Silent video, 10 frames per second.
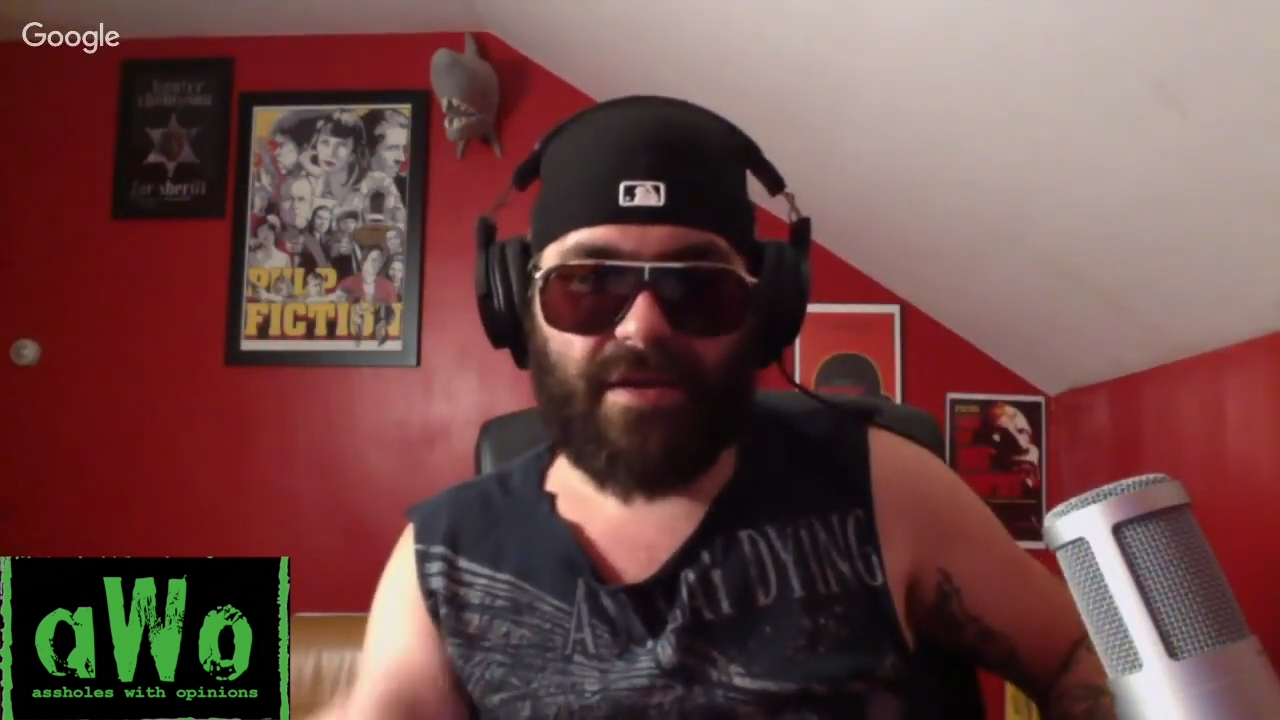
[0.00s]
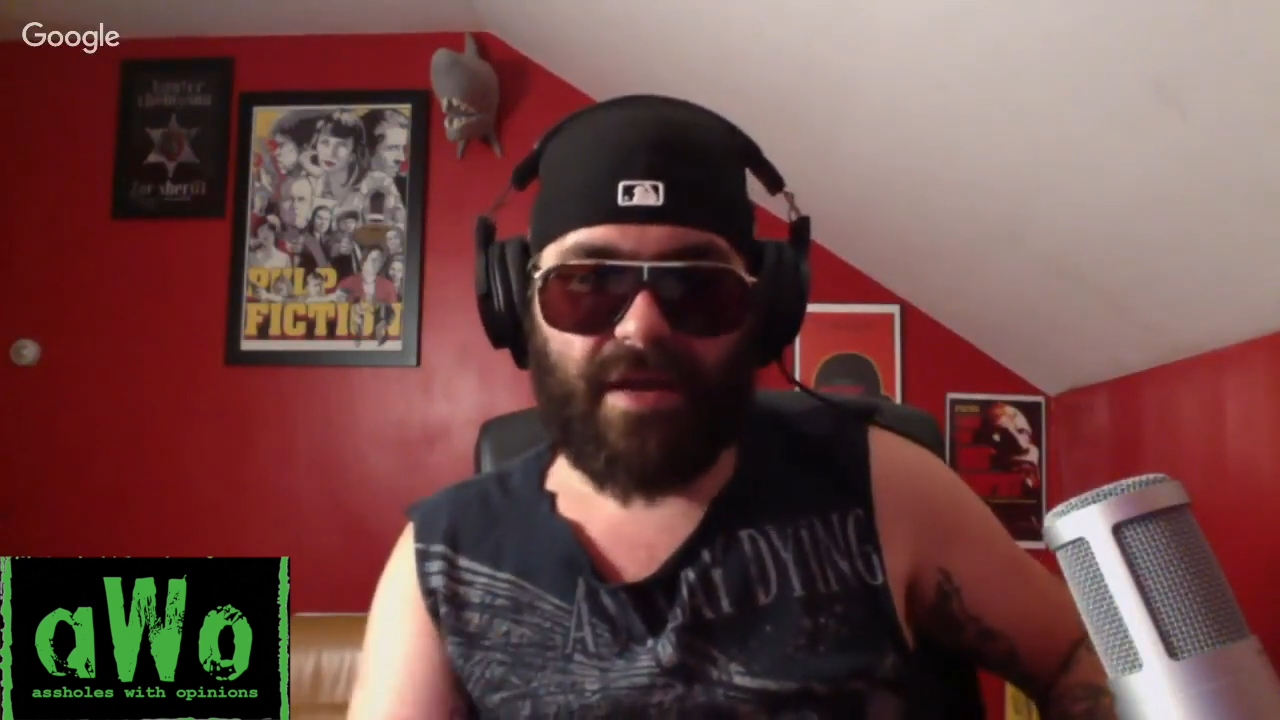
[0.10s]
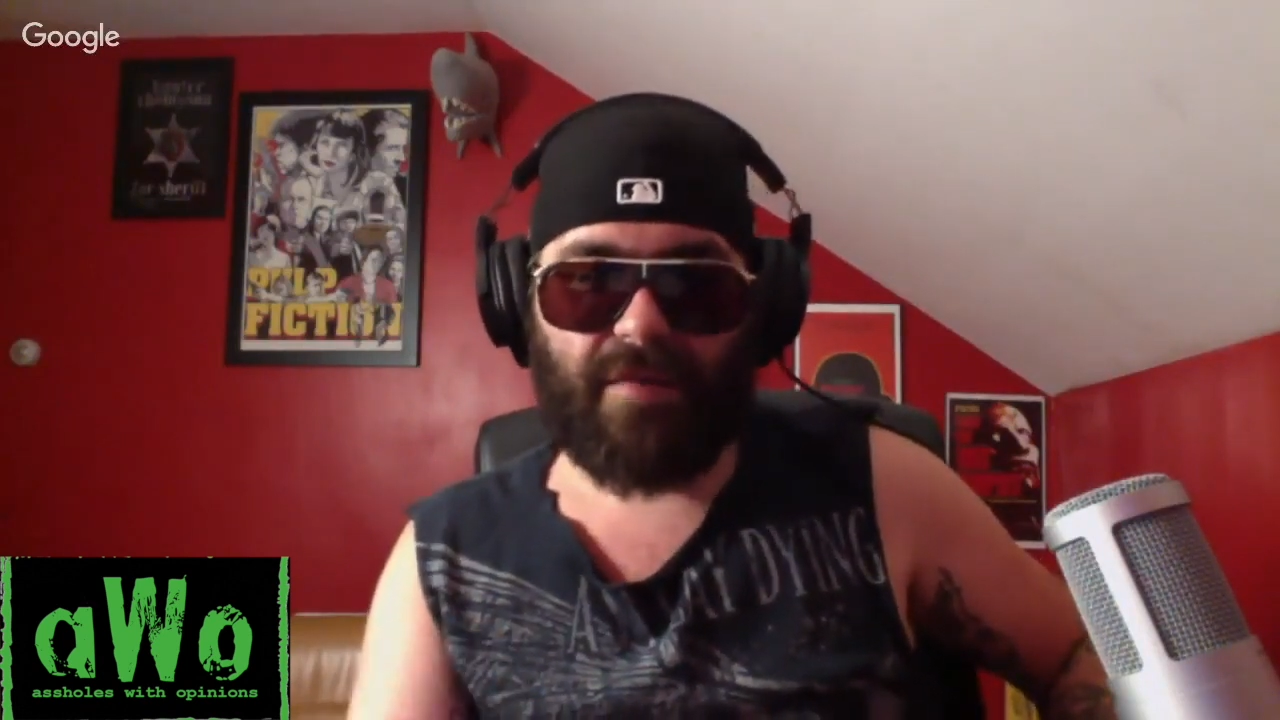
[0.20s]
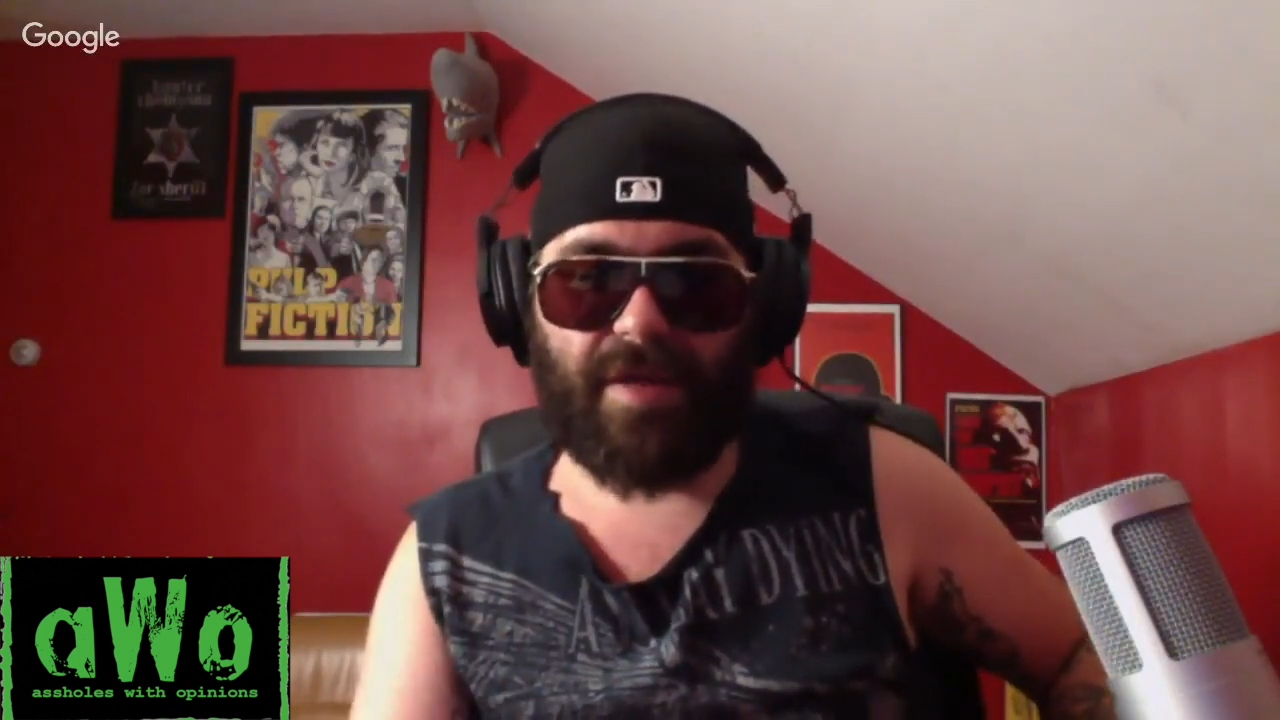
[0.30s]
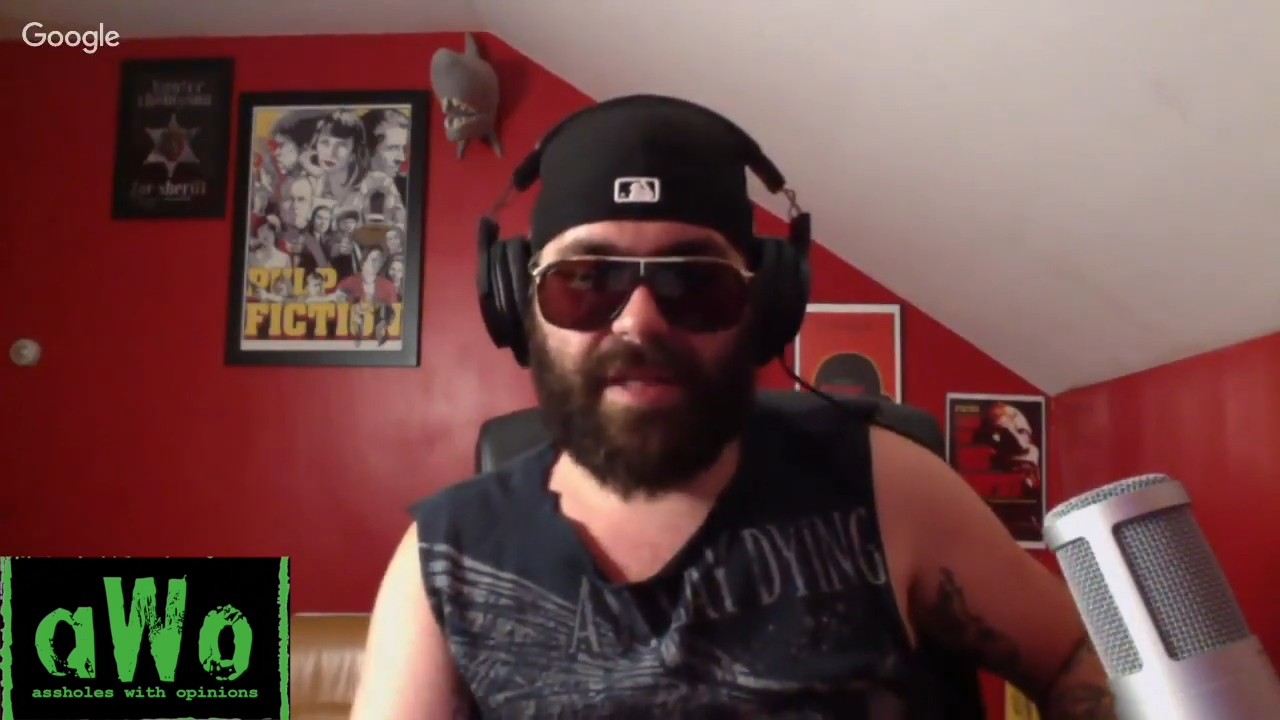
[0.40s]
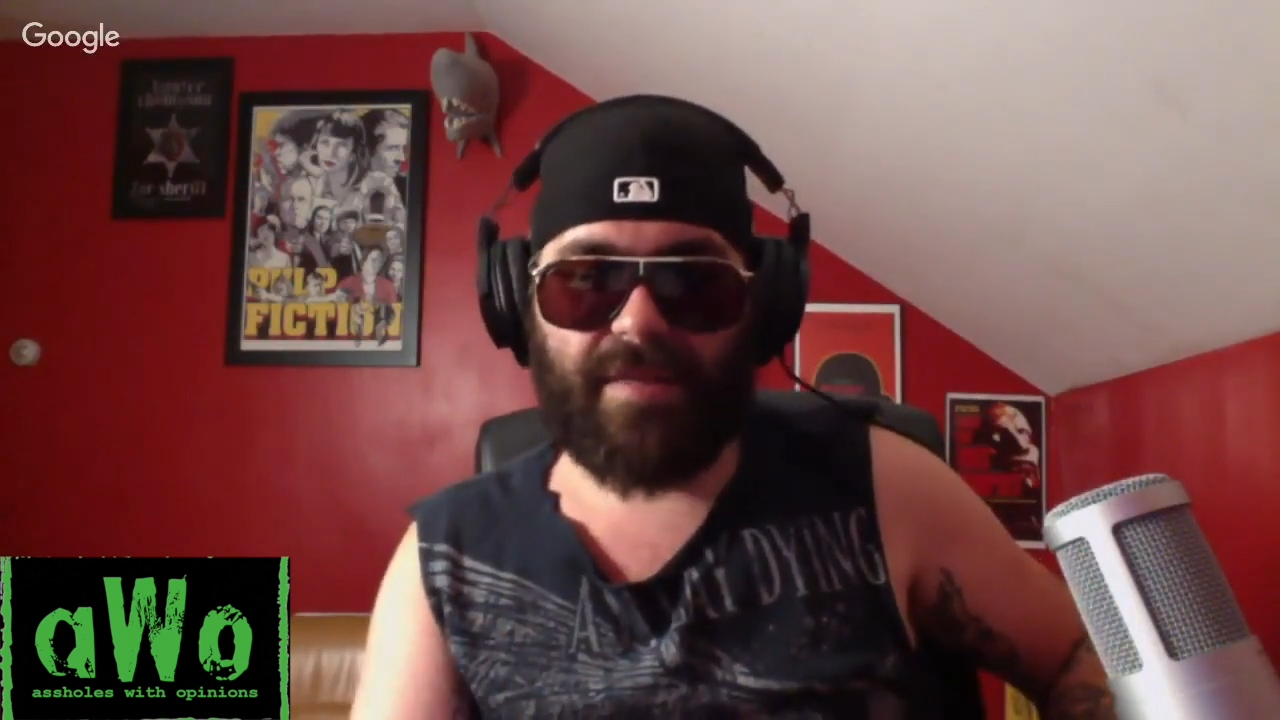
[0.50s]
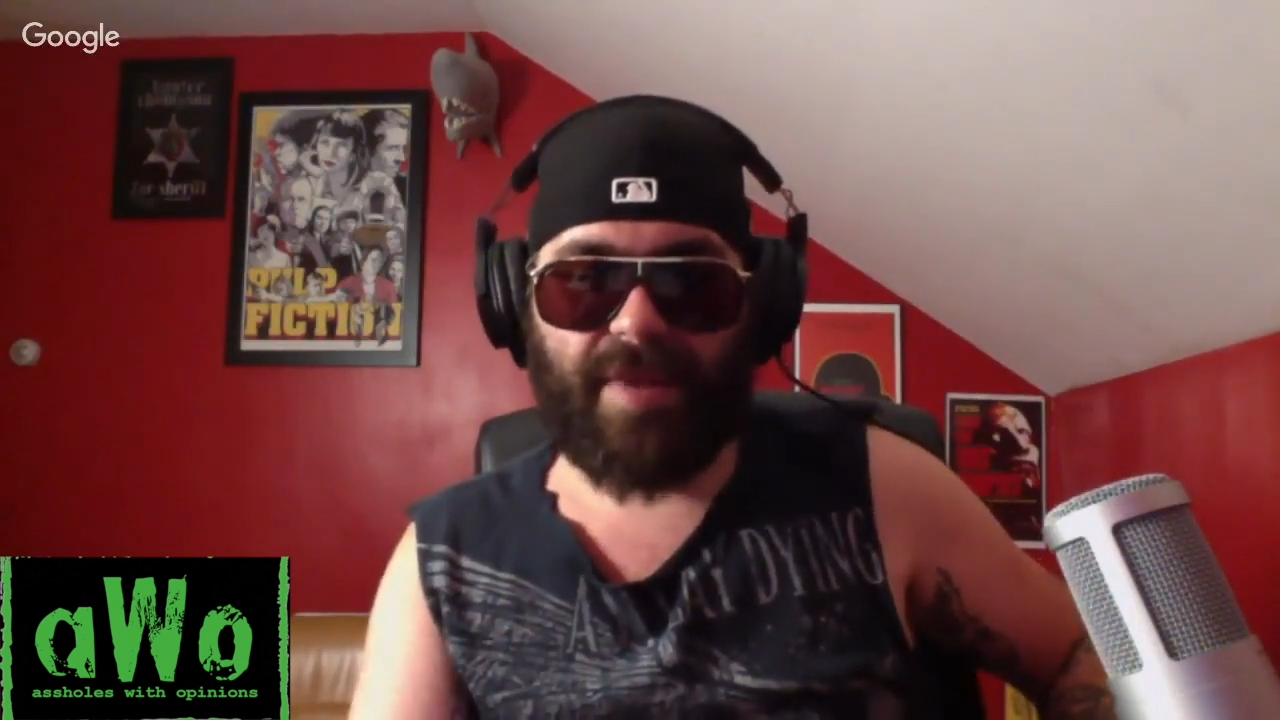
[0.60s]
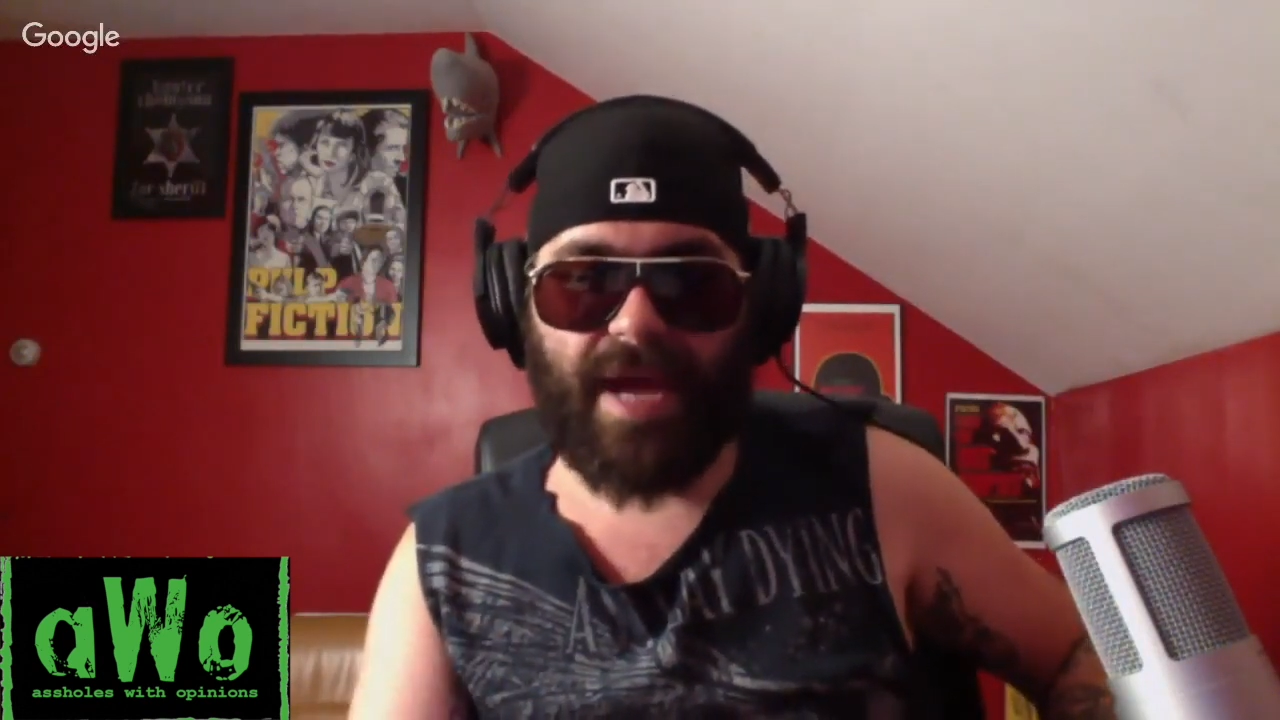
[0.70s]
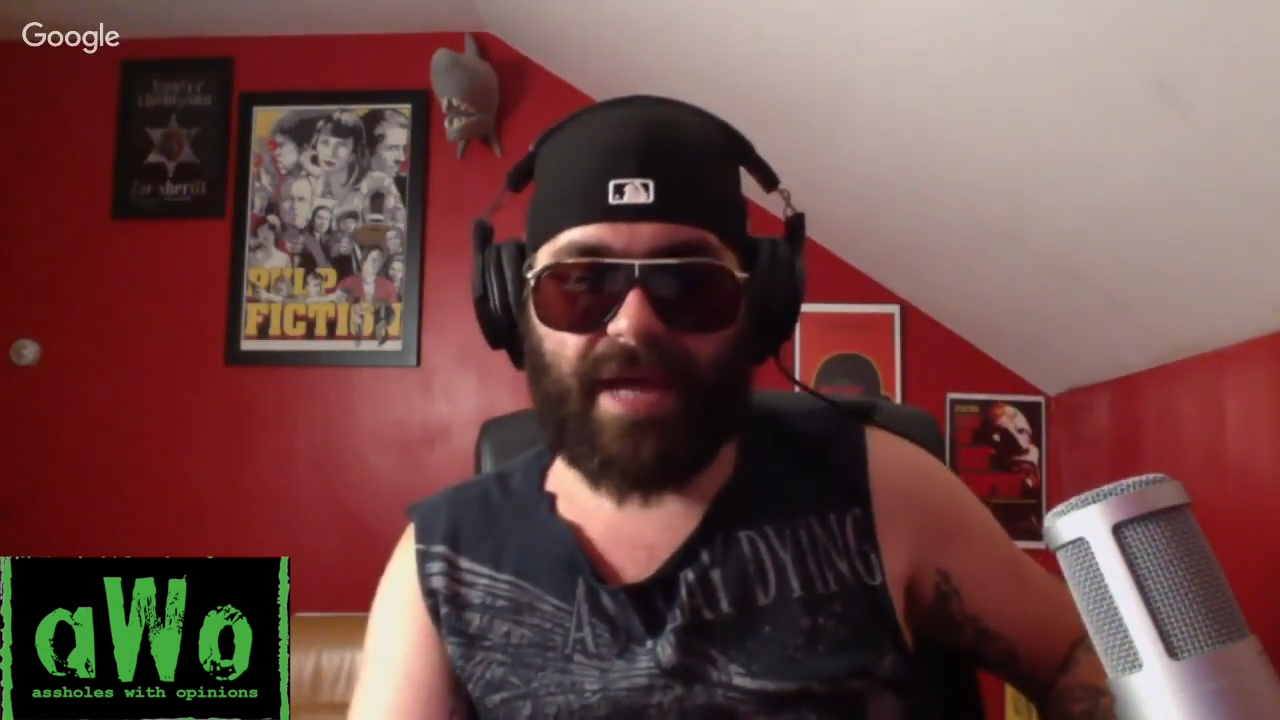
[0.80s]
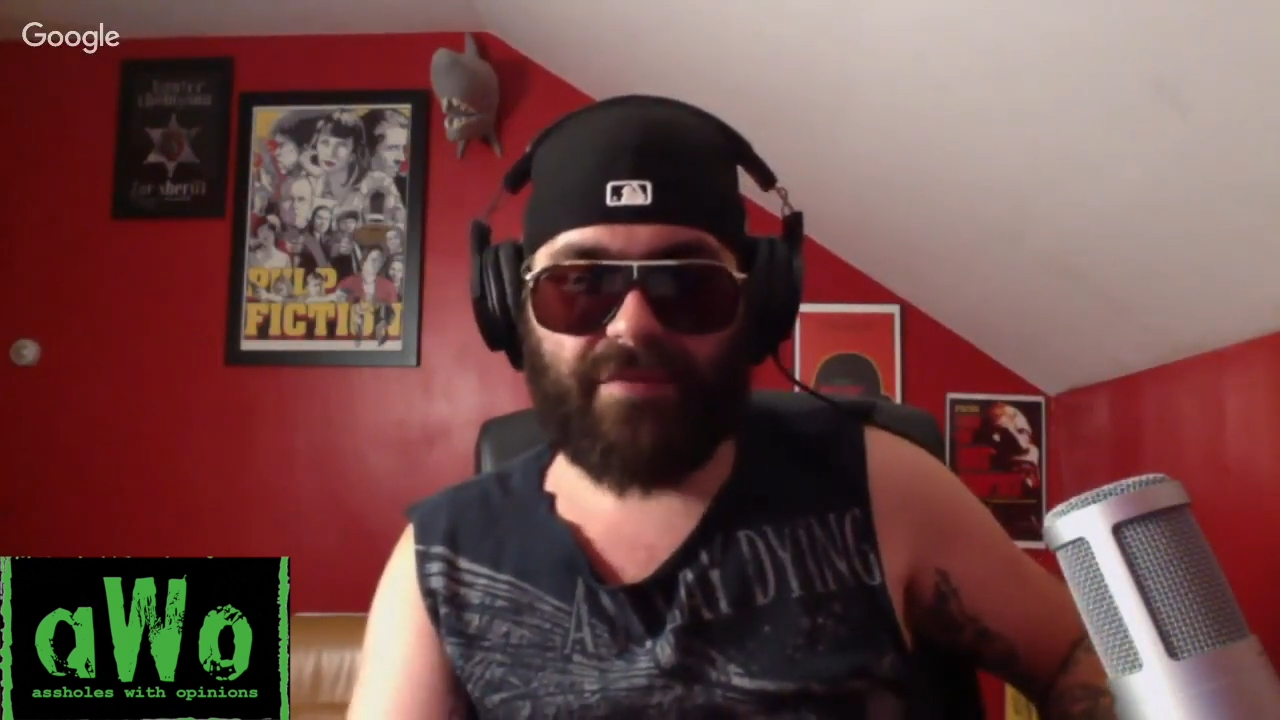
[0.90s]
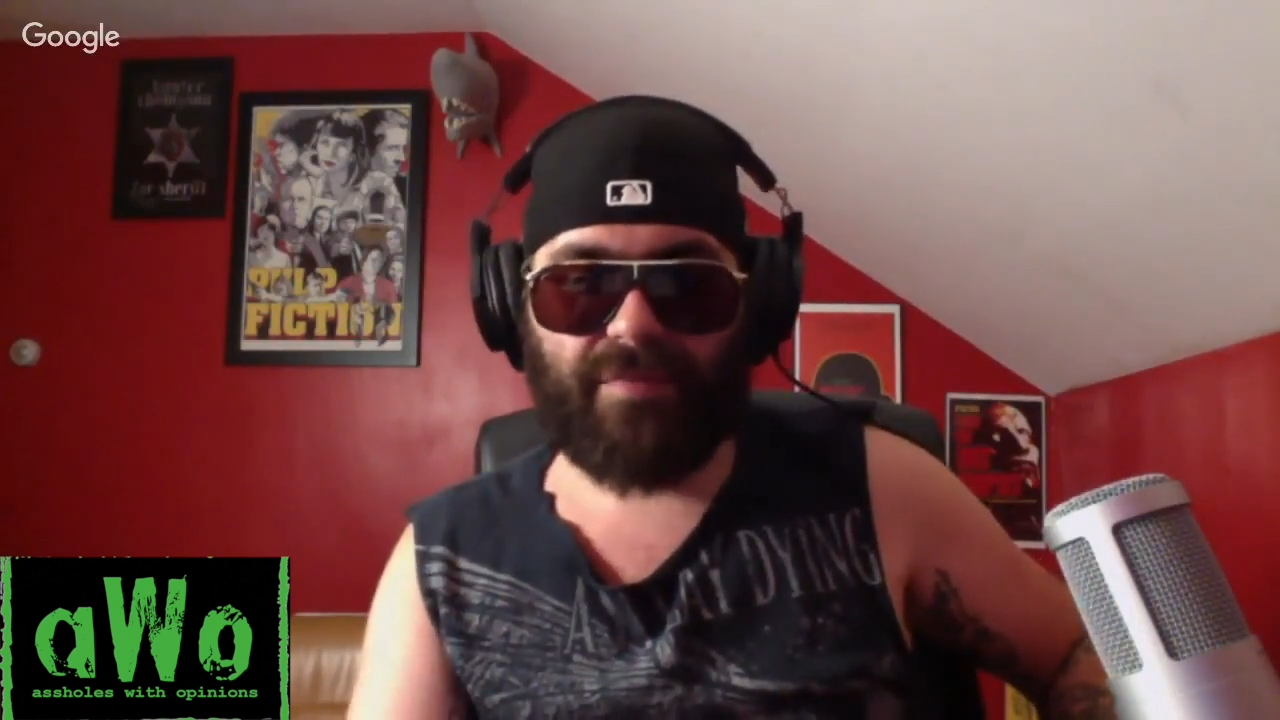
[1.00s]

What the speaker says: I write the Impact